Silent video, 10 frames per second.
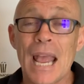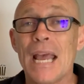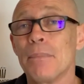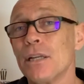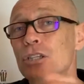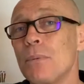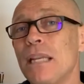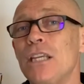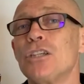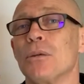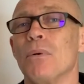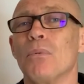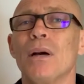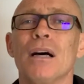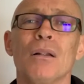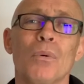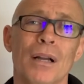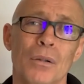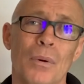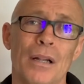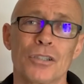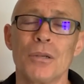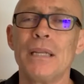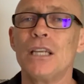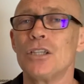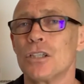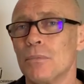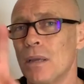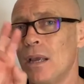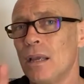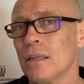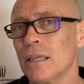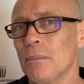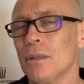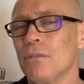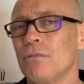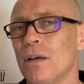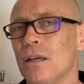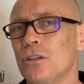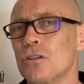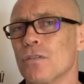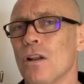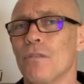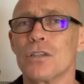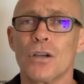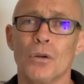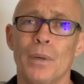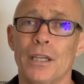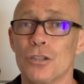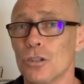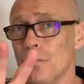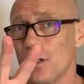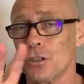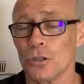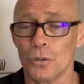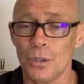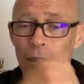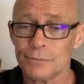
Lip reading: And a bit of Jimmy Neesham. Well. Jimmy Neesham, couple of useful overs, got a wicket, should have had 2.